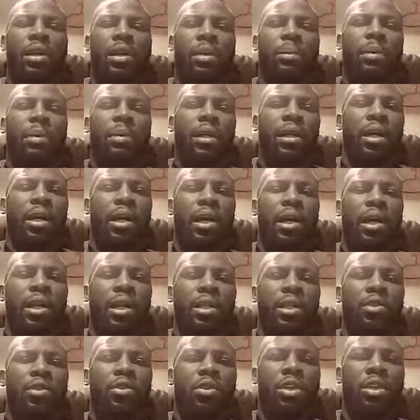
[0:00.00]
But,
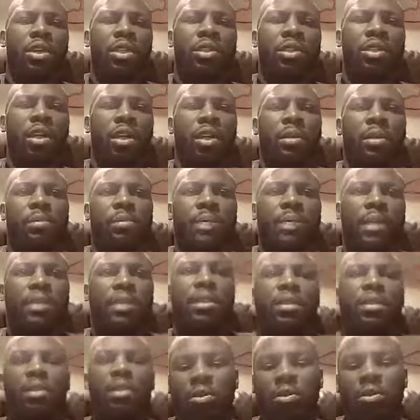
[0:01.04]
you know, he started
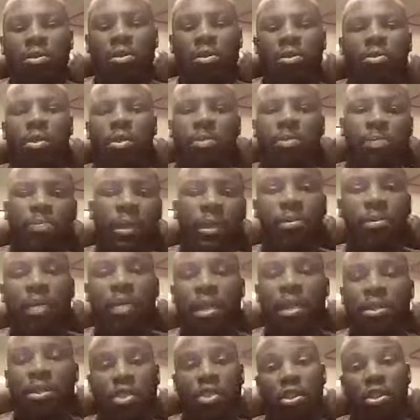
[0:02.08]
basically doing what big
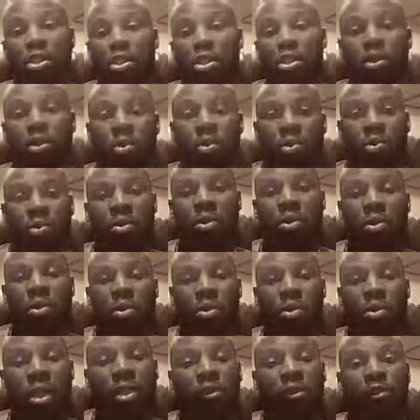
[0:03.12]
men should do, you know.
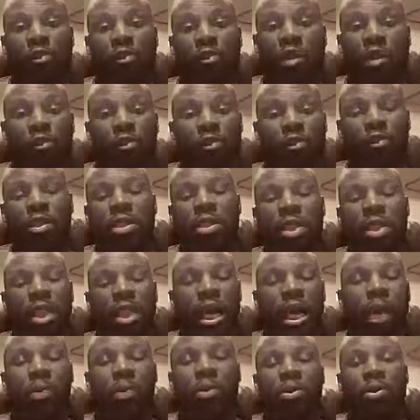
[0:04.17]
And if the referee's
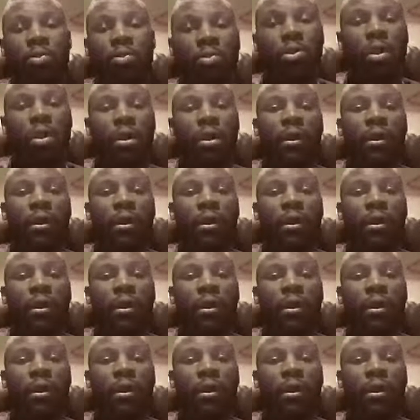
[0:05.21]
allowing you,